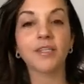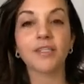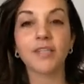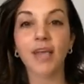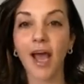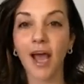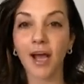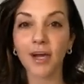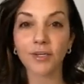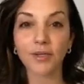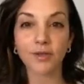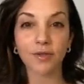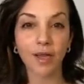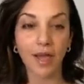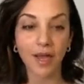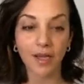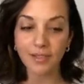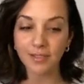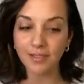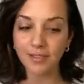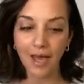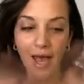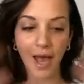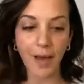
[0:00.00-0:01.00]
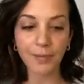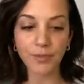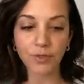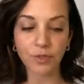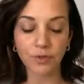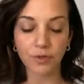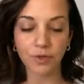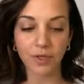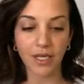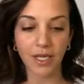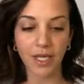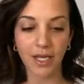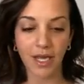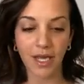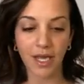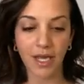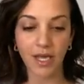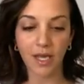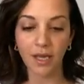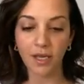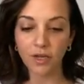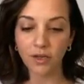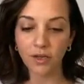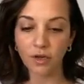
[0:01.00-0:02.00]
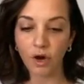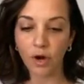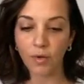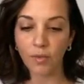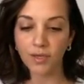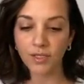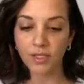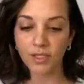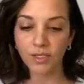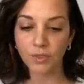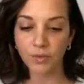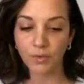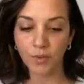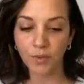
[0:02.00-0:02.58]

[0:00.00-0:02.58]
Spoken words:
It's absolutely key. You don't want the